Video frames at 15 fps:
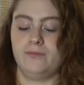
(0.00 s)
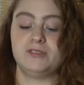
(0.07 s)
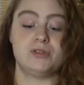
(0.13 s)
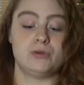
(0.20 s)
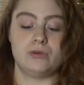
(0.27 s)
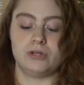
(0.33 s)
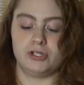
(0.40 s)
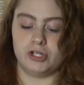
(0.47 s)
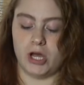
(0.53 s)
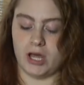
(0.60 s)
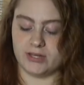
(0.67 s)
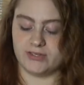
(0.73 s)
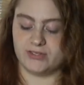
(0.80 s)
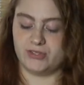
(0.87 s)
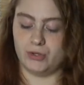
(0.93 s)
to
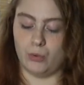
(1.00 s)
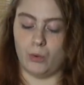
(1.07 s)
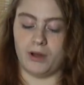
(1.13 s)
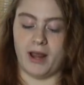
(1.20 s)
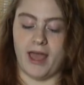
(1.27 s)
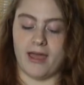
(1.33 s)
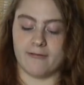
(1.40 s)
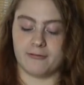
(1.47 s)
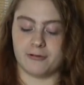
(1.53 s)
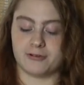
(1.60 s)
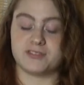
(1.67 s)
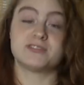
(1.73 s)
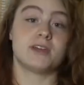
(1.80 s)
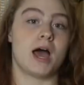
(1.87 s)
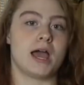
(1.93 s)
adjust to whatever
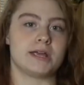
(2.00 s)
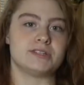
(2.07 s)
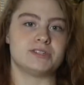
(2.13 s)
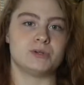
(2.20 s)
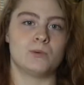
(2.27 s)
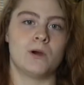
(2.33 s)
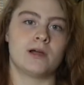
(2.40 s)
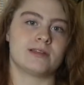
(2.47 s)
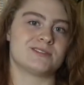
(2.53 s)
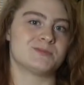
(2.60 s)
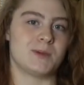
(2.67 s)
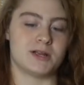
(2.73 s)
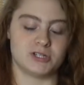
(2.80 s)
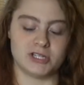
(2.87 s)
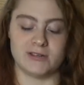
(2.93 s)
size you want,
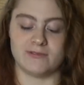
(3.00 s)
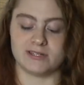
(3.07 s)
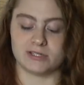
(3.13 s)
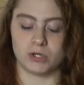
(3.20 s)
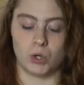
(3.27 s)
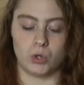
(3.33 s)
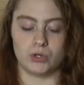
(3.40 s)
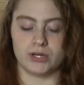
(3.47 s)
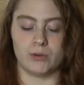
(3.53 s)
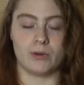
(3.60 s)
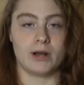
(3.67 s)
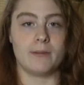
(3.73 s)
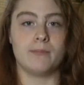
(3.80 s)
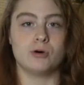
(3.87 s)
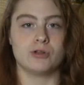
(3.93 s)
especially if it's cold. You
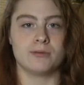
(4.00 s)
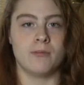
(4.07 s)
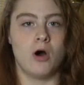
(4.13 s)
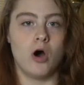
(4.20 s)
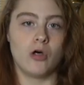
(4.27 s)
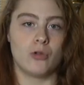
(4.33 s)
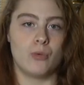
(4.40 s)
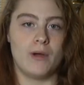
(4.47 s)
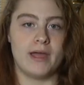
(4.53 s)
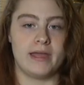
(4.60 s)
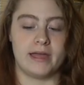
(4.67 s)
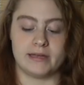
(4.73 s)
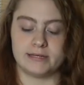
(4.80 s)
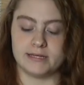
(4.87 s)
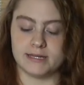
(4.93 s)
want to pull them all the
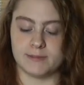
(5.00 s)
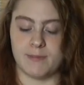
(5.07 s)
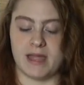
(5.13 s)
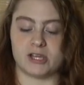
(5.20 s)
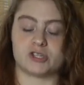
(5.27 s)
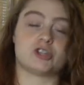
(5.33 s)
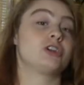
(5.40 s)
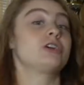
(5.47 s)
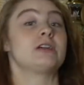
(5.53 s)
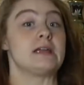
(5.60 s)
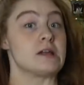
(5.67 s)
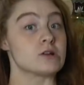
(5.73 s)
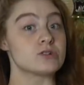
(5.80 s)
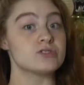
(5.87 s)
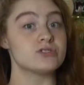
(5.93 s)
way in to make sure your
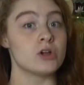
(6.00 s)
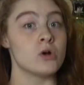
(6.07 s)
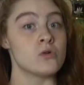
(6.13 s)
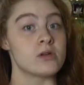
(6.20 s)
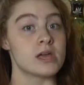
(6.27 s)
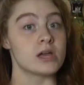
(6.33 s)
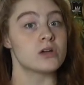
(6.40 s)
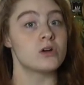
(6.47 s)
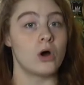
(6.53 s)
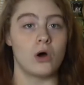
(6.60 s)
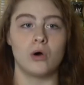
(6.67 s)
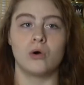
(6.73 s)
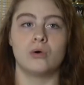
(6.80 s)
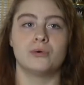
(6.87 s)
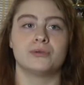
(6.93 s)
ears don't get
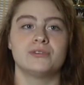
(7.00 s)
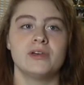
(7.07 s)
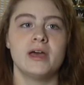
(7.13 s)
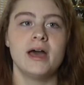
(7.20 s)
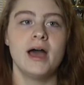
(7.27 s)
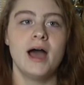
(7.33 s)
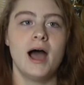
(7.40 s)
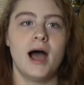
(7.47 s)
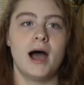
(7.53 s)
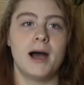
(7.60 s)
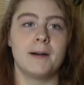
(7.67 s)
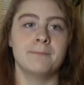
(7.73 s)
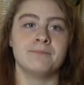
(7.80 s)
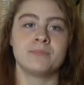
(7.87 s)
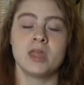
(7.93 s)
cold.
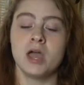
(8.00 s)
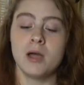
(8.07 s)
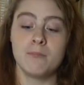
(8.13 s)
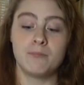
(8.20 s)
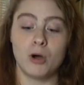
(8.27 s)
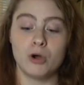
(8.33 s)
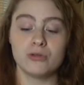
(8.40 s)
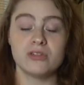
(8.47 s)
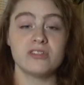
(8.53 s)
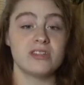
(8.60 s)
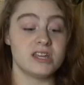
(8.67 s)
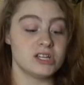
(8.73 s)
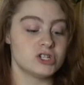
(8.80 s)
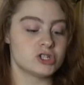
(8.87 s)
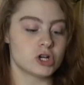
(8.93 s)
Both of
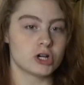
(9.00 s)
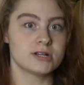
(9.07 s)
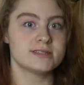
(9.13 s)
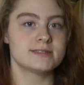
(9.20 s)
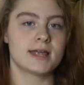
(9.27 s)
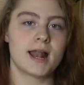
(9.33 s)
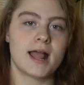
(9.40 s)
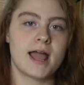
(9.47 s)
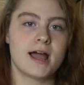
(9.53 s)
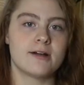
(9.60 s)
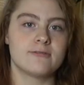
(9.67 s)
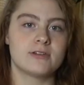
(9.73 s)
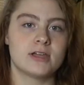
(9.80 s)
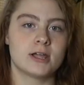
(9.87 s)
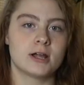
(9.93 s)
these shirts that I
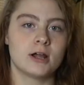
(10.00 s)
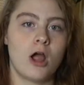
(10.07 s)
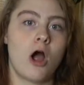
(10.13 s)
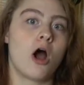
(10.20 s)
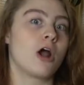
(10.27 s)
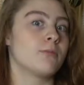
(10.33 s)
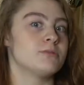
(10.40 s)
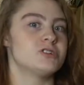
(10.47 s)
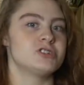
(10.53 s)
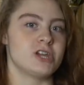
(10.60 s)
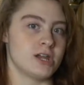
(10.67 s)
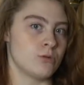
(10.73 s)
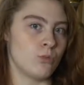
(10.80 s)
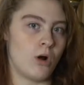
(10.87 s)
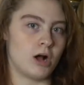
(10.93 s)
have here are
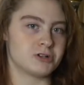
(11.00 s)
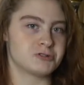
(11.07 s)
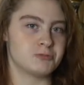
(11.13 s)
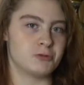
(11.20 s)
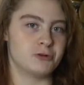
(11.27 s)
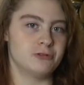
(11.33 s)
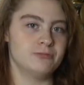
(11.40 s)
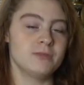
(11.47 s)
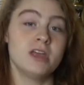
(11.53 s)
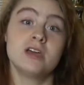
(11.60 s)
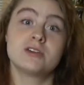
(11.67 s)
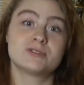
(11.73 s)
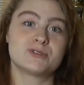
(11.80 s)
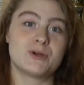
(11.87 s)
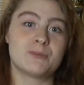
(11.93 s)
machine washable.
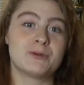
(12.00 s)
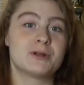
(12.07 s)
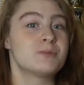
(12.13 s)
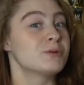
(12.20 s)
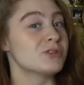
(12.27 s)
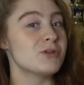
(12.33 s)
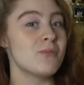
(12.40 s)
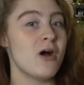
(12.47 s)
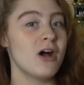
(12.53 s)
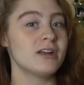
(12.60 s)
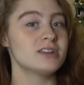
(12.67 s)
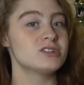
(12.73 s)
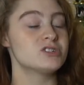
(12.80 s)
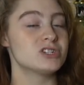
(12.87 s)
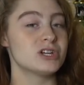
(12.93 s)
So I'm going to put them on
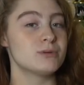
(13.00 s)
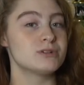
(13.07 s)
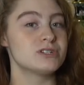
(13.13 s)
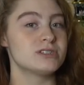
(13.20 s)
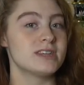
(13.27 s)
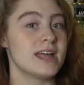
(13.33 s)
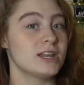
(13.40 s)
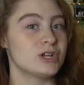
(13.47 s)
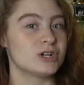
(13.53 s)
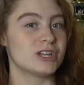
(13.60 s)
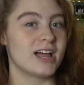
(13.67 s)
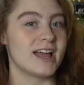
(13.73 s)
and show you what they look